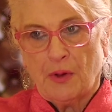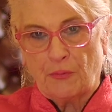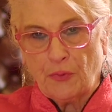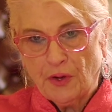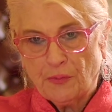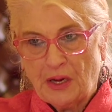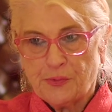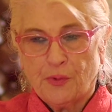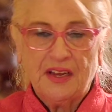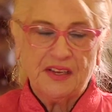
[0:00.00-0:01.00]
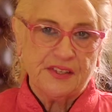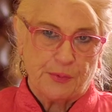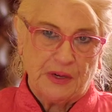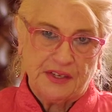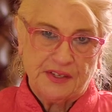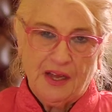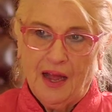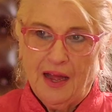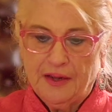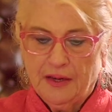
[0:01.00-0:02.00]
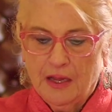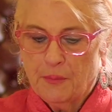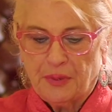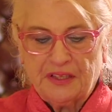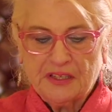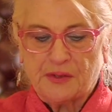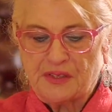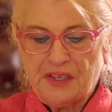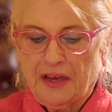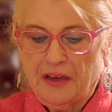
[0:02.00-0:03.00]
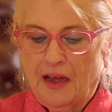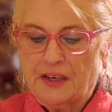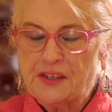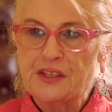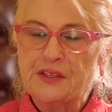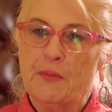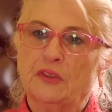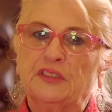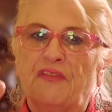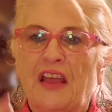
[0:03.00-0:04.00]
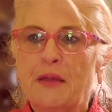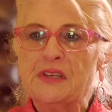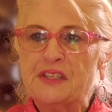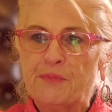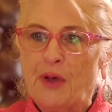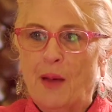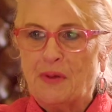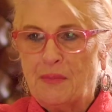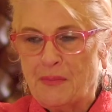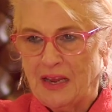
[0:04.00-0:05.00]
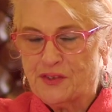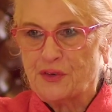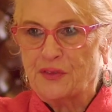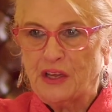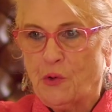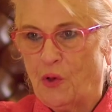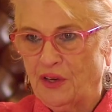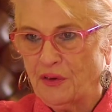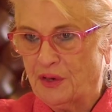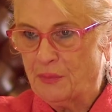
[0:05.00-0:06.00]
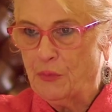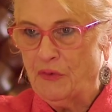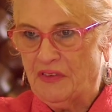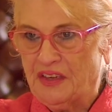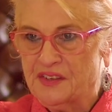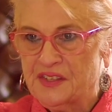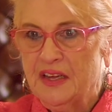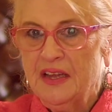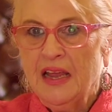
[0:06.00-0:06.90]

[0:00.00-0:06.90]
on Broadway twice, Sweeney Todd, but this was iconic. She's the most famous puppet master, they call her, in movies.